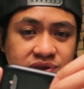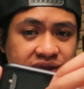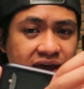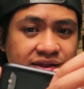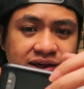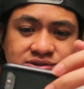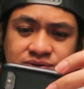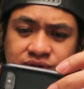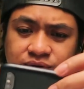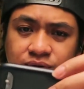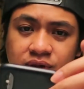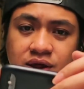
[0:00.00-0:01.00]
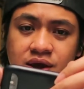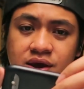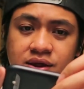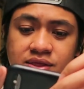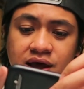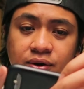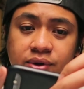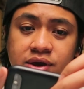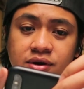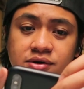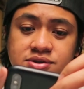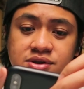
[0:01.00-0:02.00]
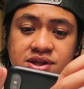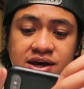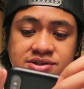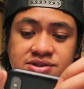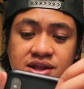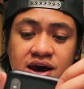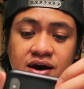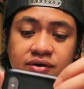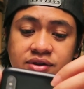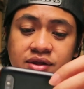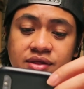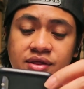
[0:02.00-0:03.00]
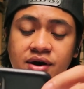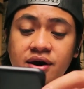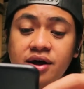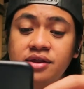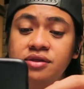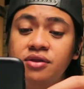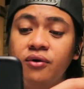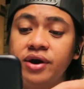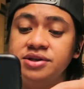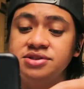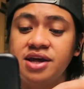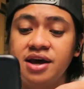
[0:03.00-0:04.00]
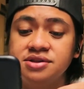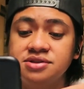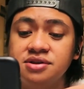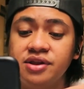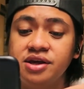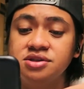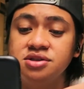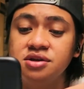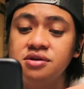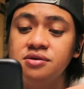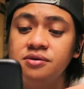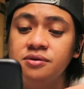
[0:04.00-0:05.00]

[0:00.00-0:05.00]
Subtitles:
Yeah, that's really cool. Now we can also test out the noise cancellation.